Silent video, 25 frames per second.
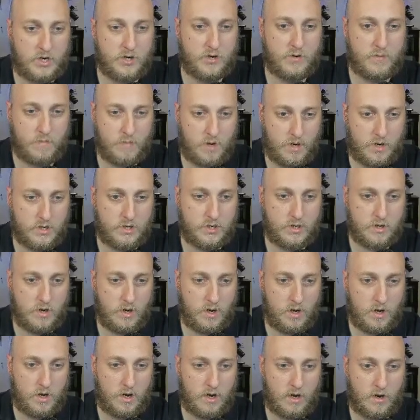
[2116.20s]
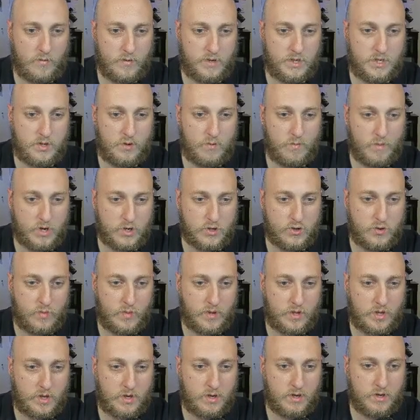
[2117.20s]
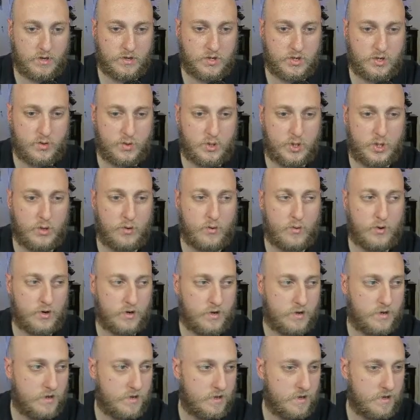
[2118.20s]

mush. I always do mushroom at the too soon.